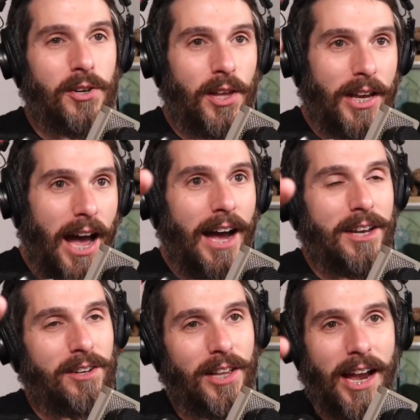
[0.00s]
like
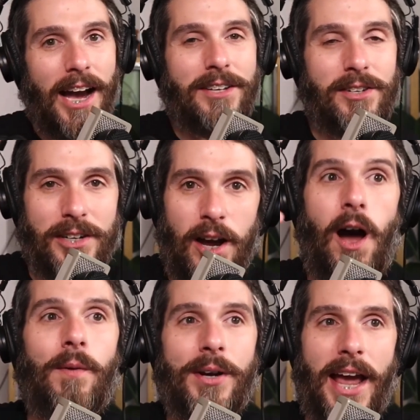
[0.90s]
iCircuit. Oh,
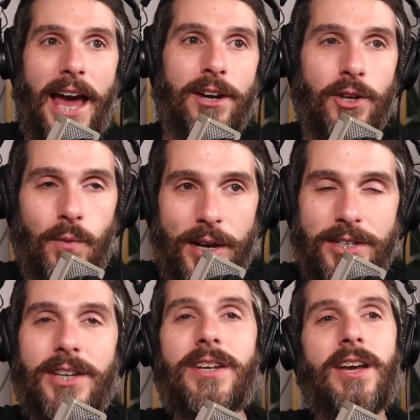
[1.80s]
I want to add a new
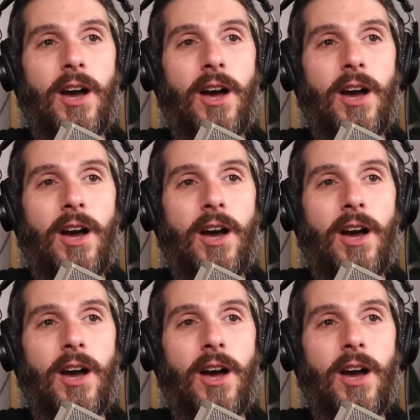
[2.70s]
widget.